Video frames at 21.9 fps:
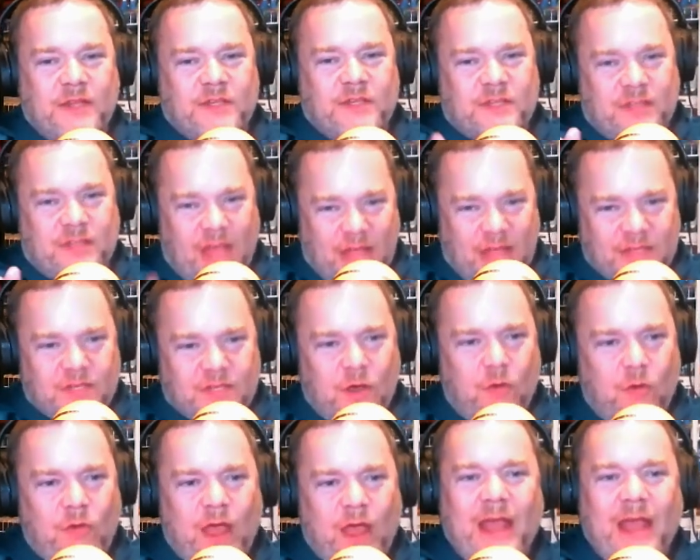that's
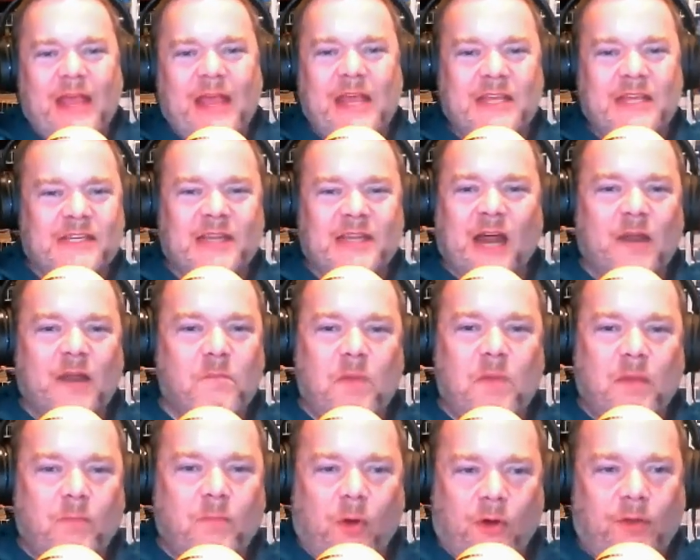okay. He's not a
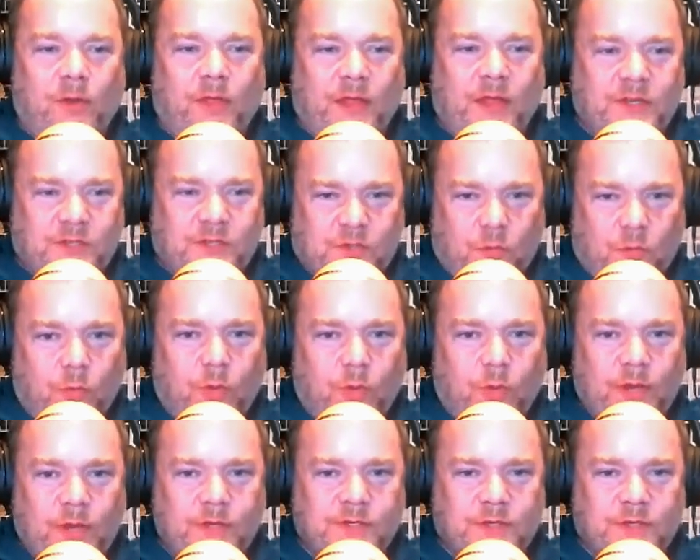big part of that
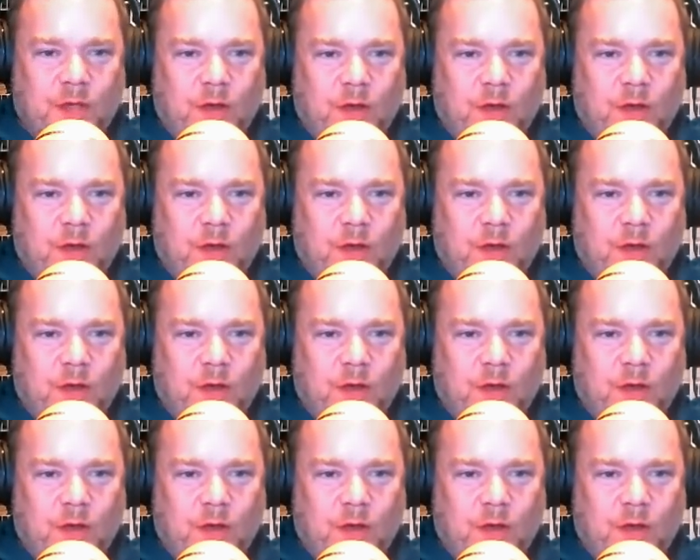story. So